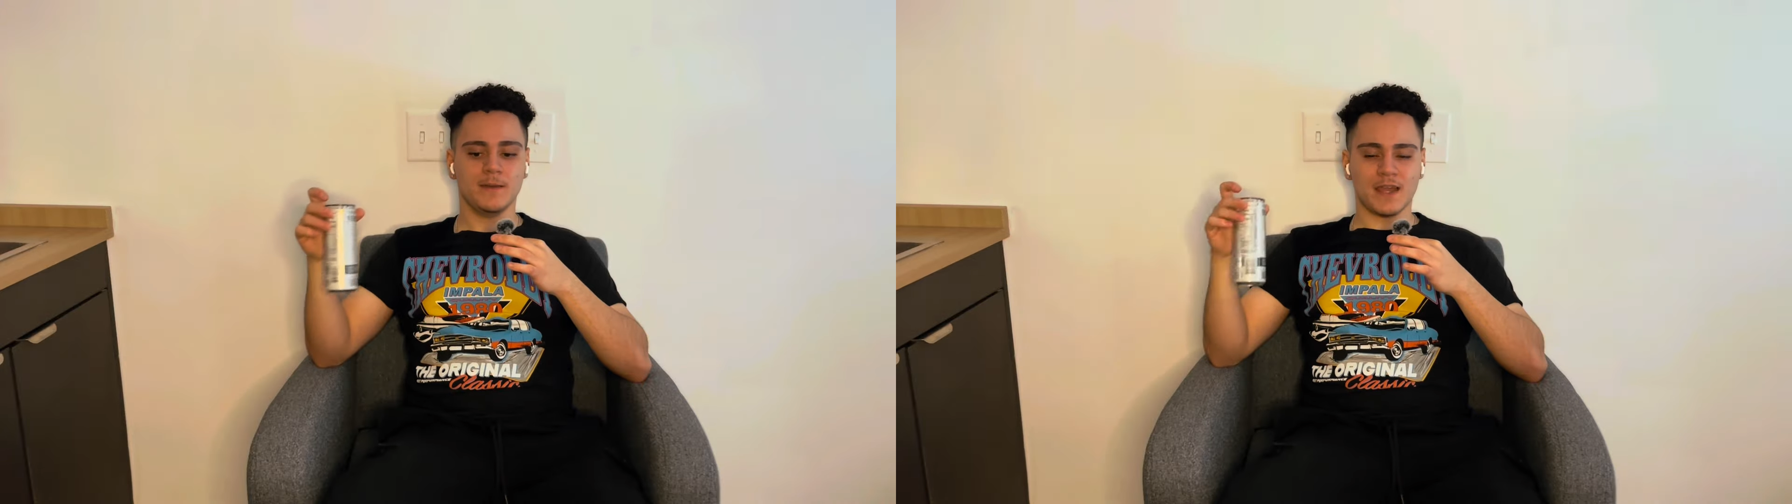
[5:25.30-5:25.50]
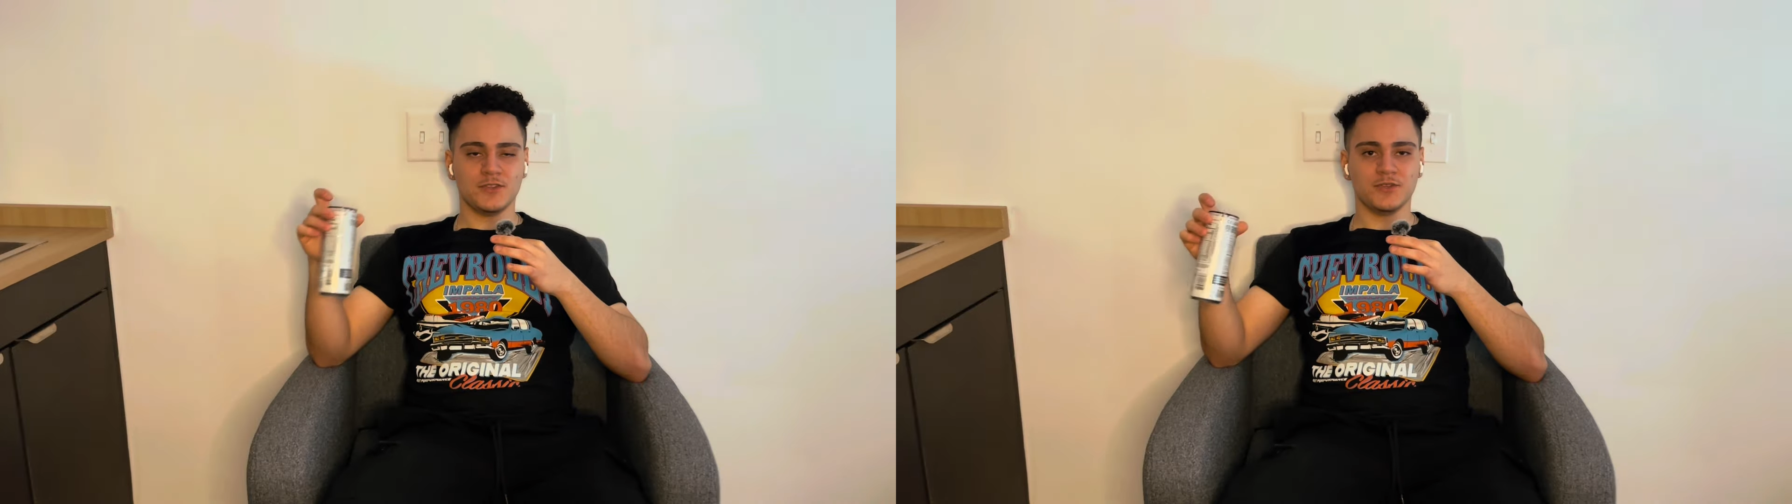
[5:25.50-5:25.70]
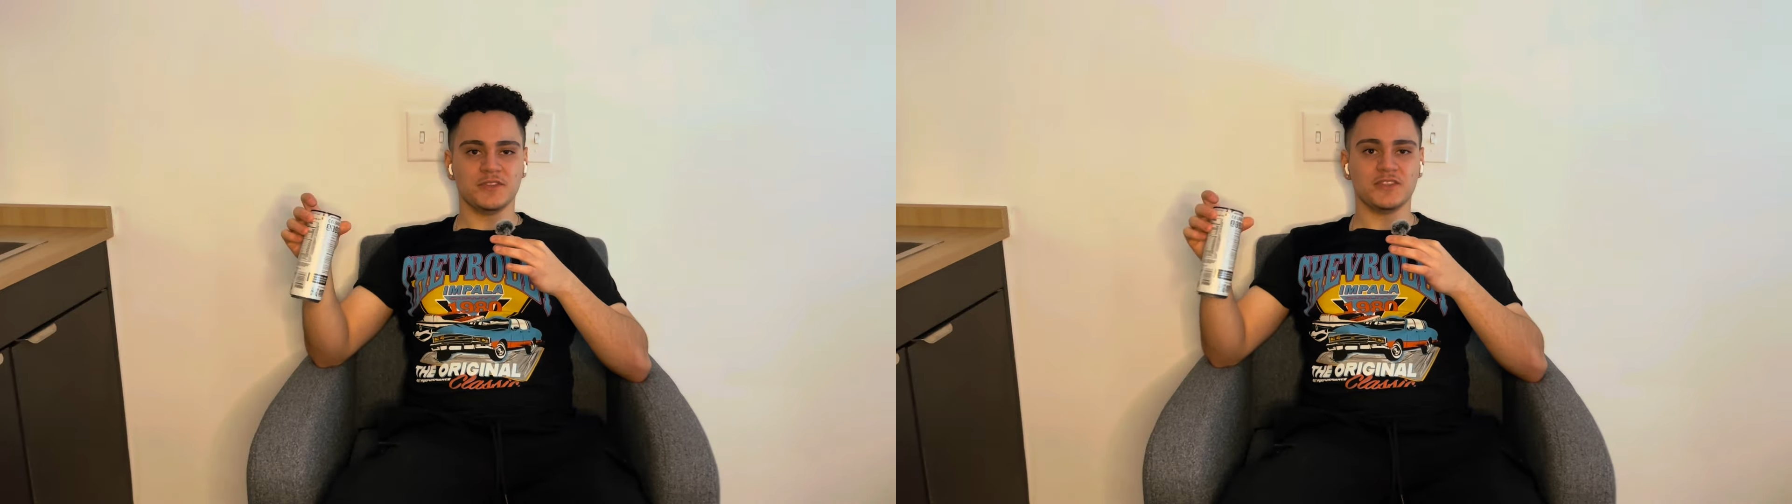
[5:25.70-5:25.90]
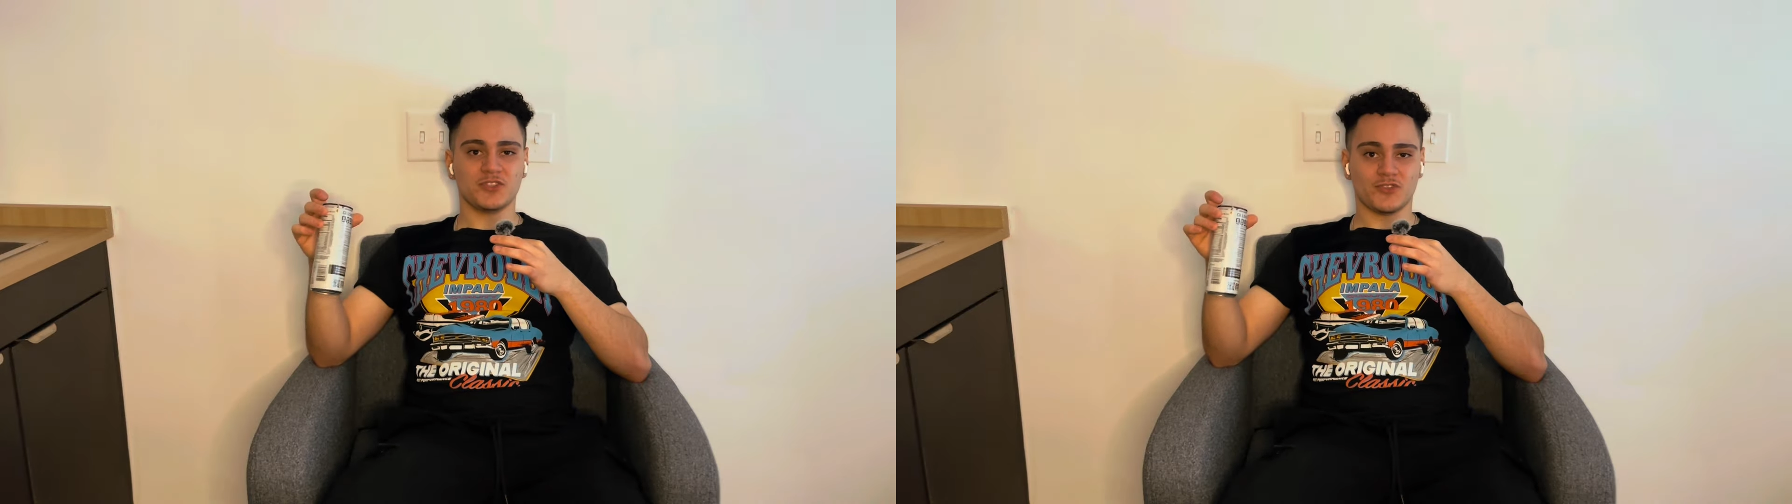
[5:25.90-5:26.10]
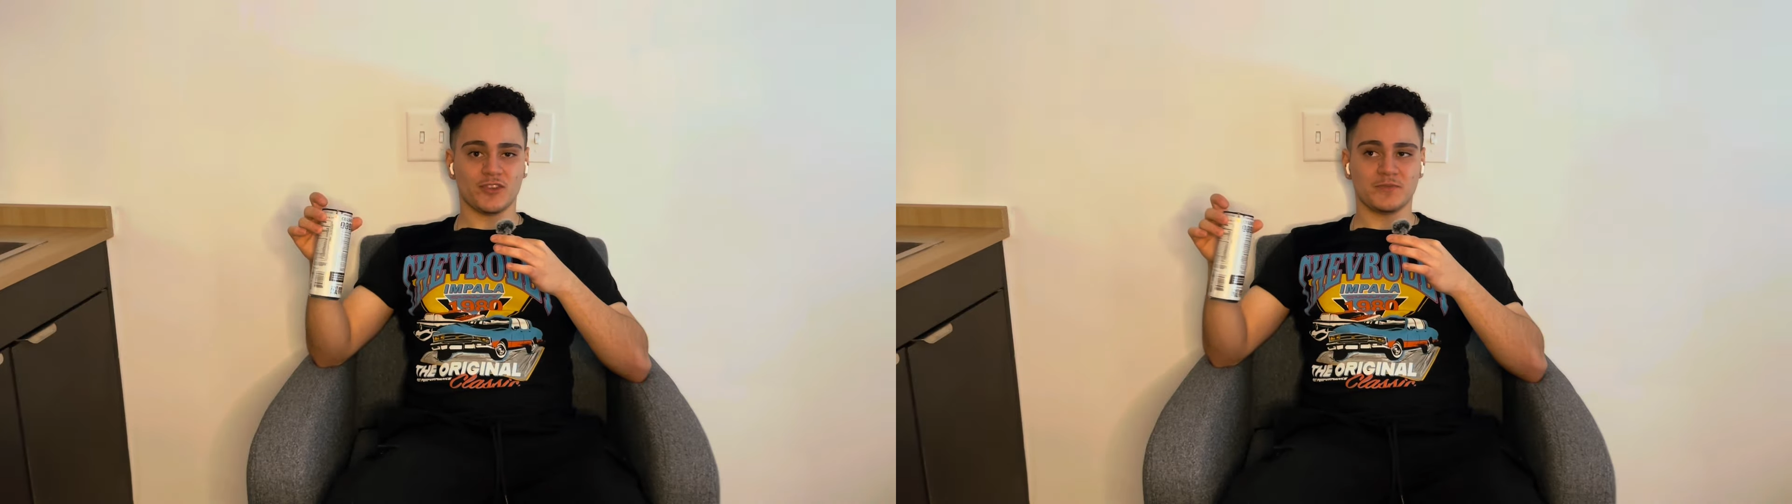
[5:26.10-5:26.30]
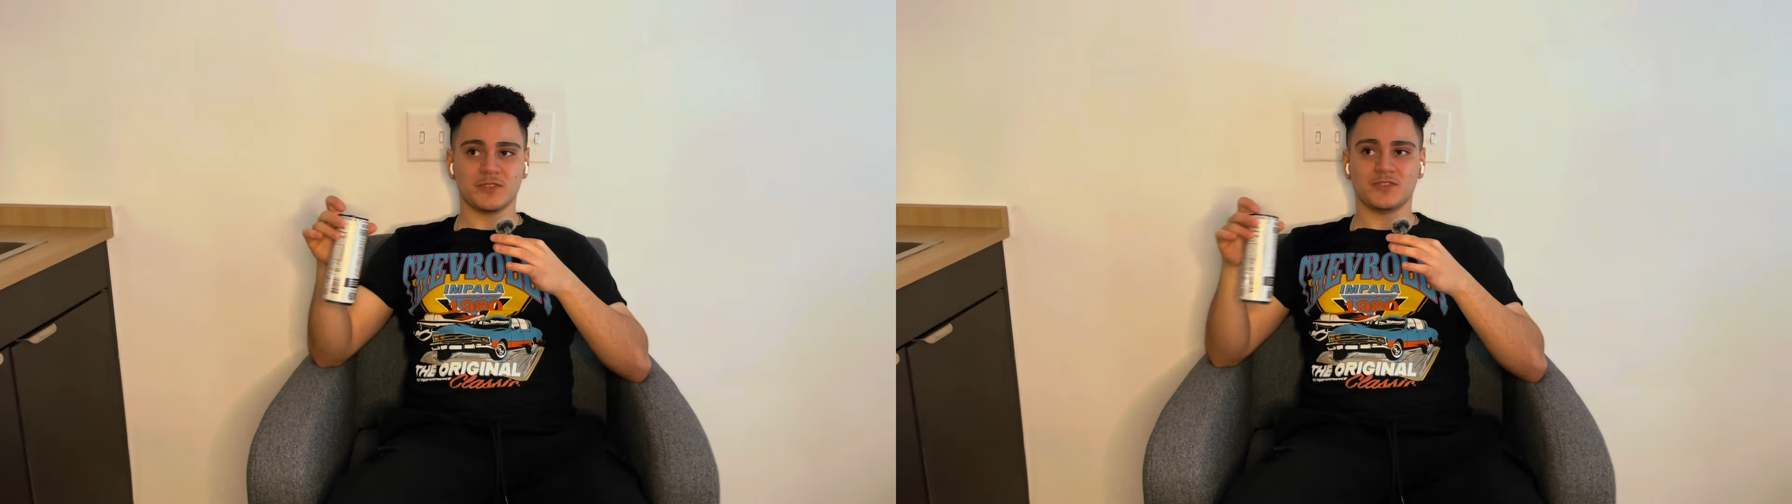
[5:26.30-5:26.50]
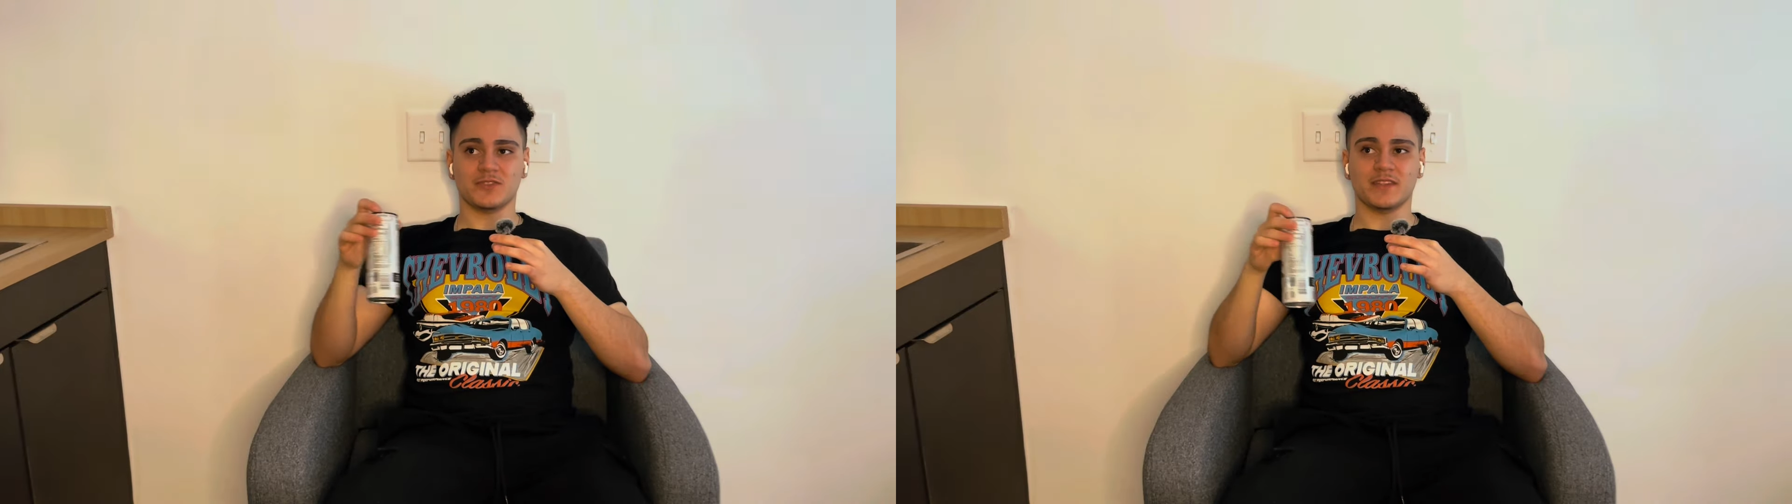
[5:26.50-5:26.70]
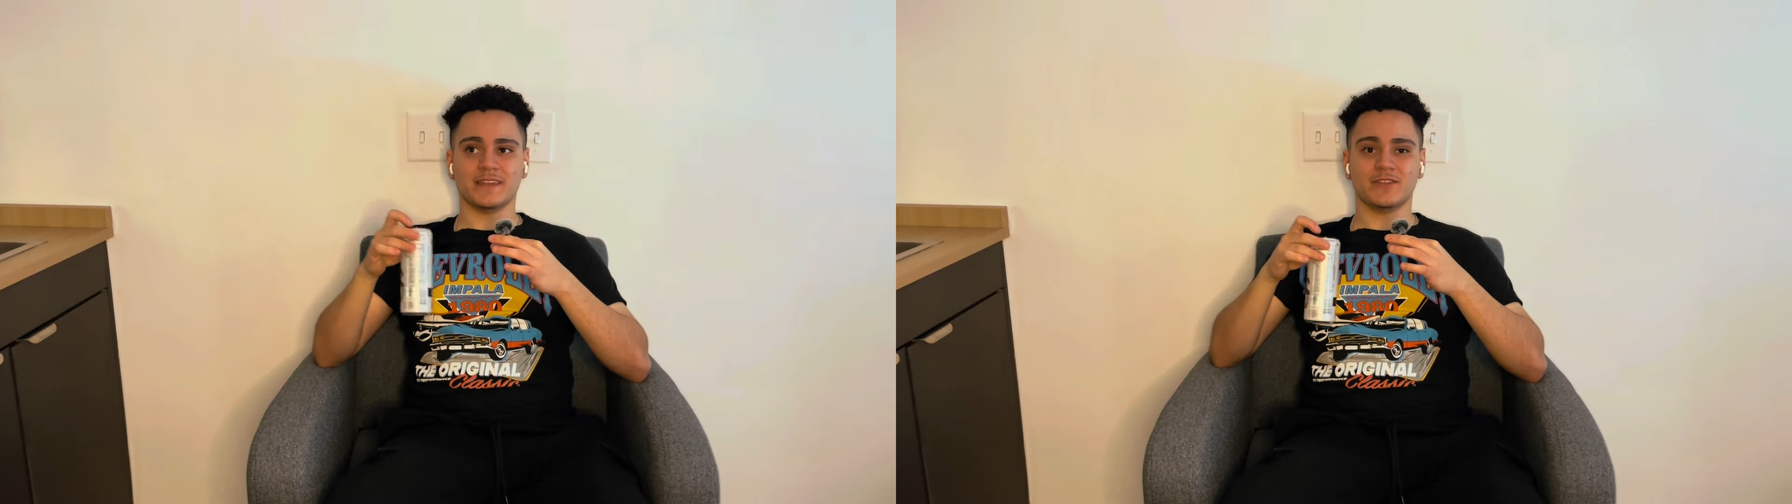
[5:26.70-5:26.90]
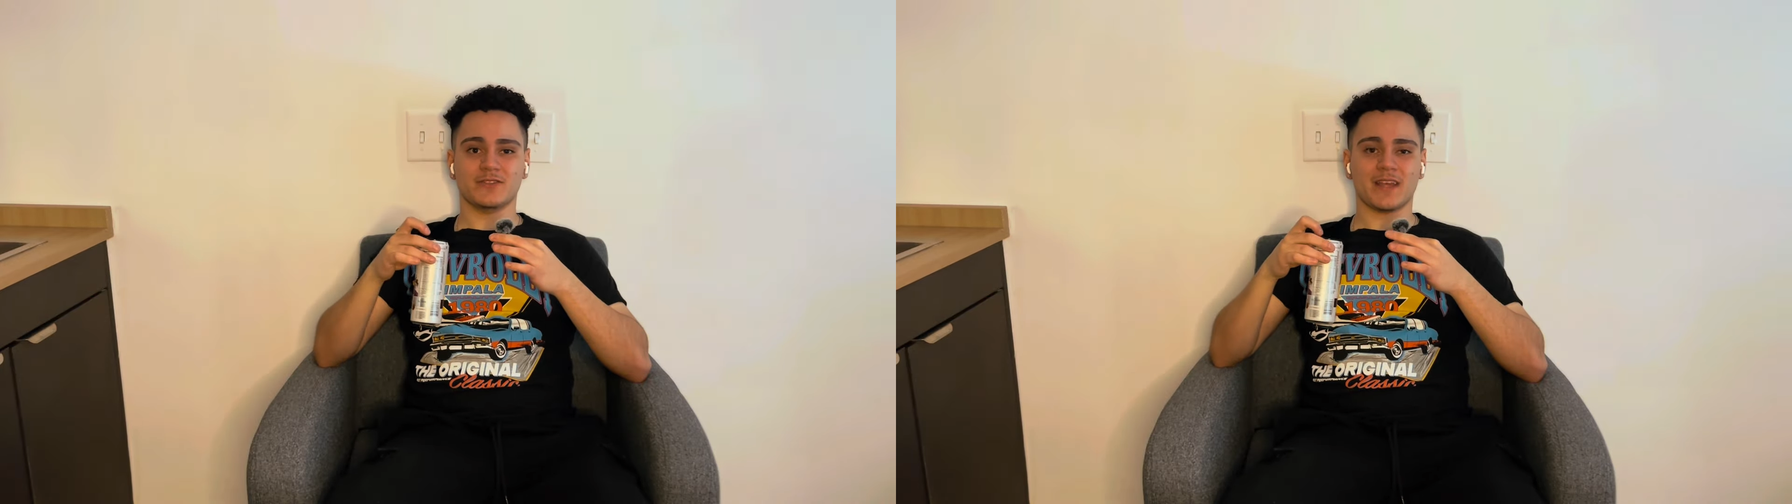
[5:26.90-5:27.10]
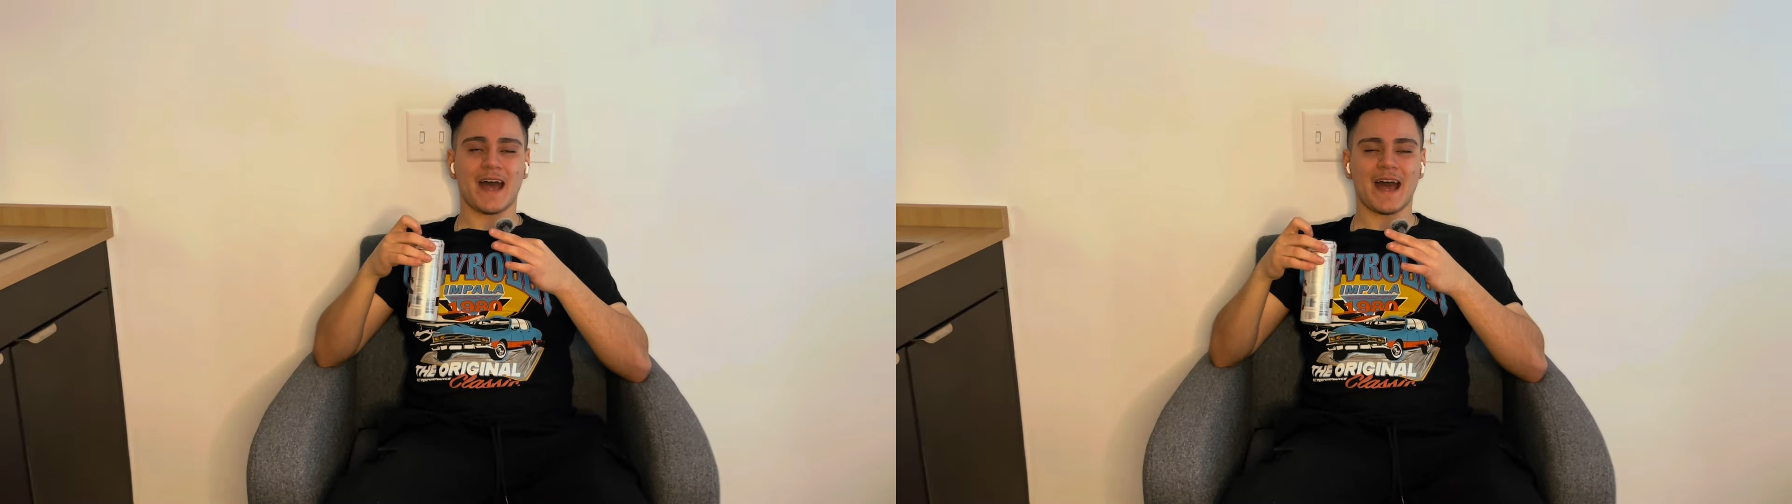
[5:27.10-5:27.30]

I do these trips so that there's